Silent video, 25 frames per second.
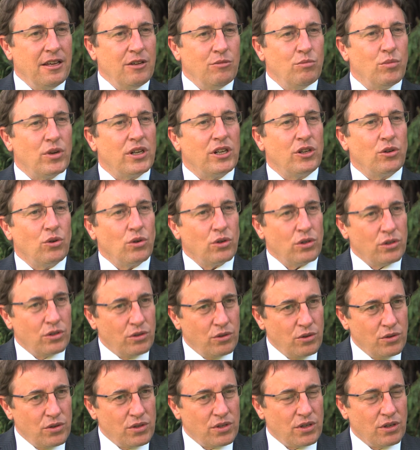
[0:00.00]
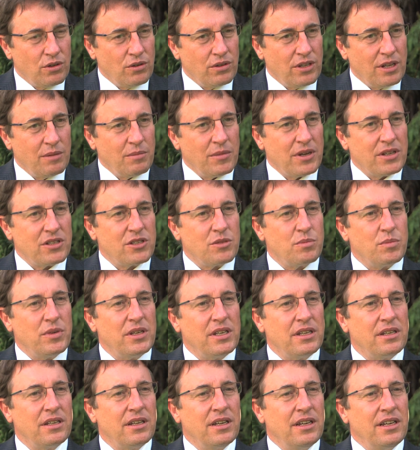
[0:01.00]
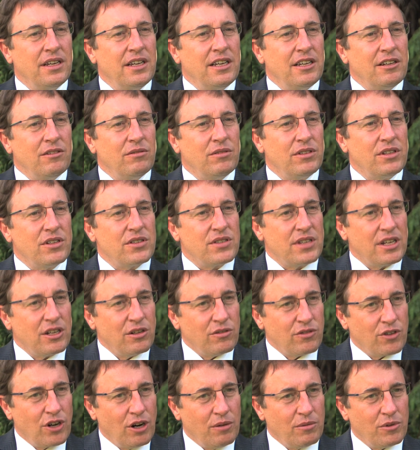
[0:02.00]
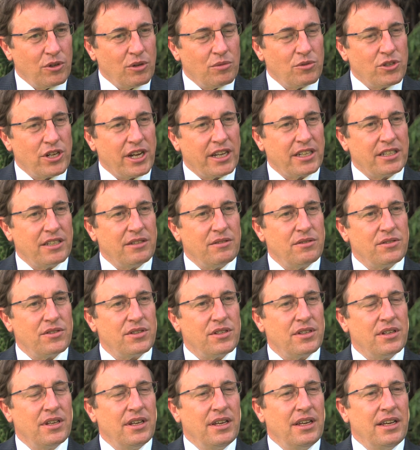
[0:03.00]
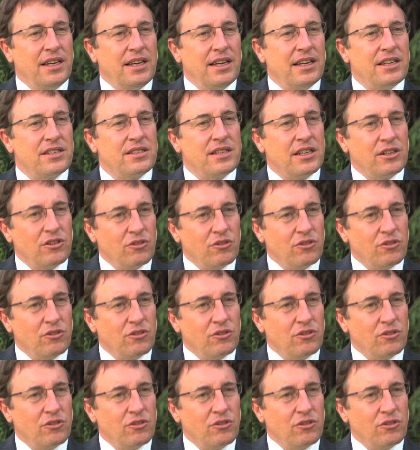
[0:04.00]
but in order to do so, they must speak with a set of common objectives, a set